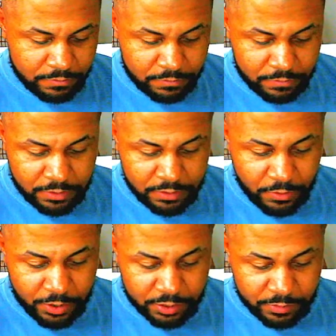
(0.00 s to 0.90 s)
He's
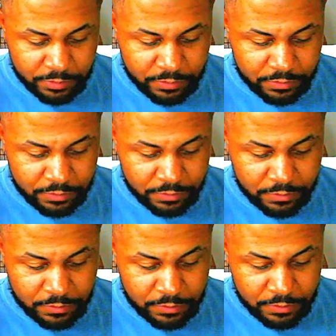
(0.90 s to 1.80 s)
questionable.
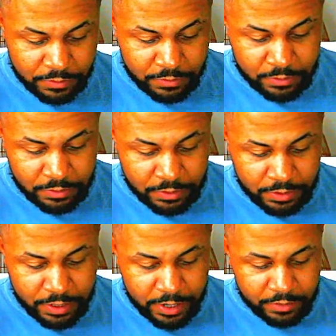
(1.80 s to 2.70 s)

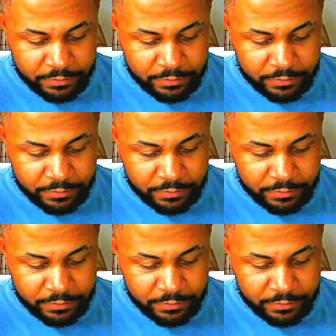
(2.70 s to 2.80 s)
Yeah,